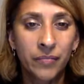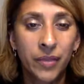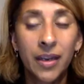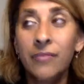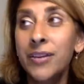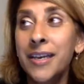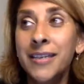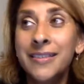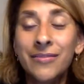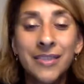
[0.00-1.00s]
In every
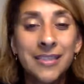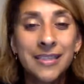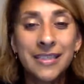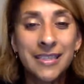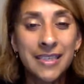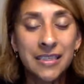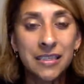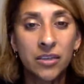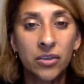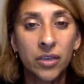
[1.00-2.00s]
case, even in the States,
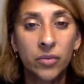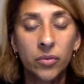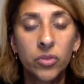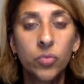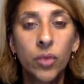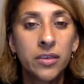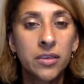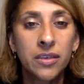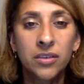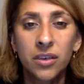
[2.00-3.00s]
like when you
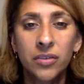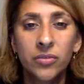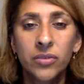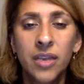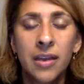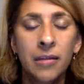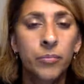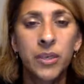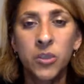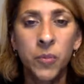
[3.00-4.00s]
went and saw those
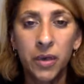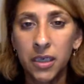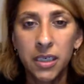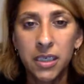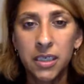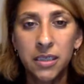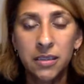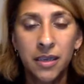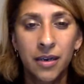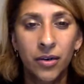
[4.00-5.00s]
beach parties,